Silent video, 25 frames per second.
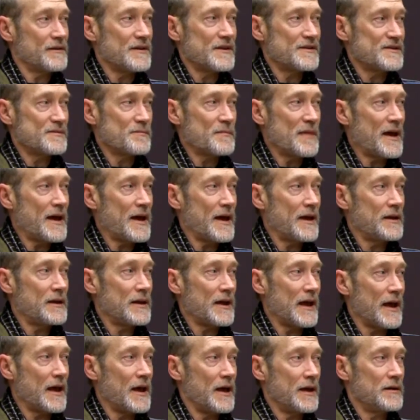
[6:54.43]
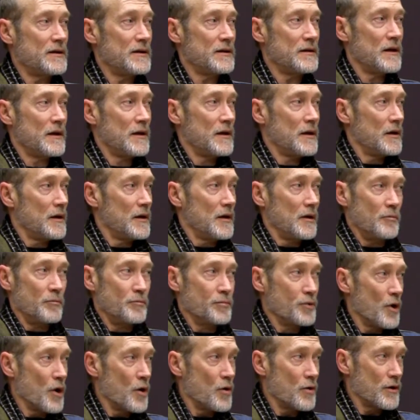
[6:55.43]
this man had
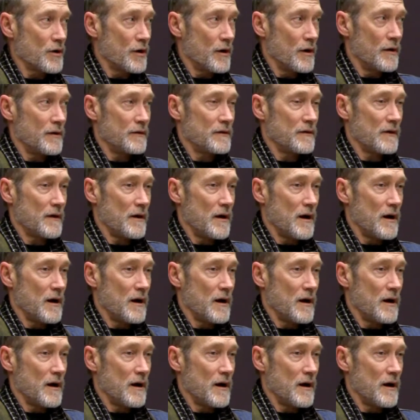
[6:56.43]
brokered.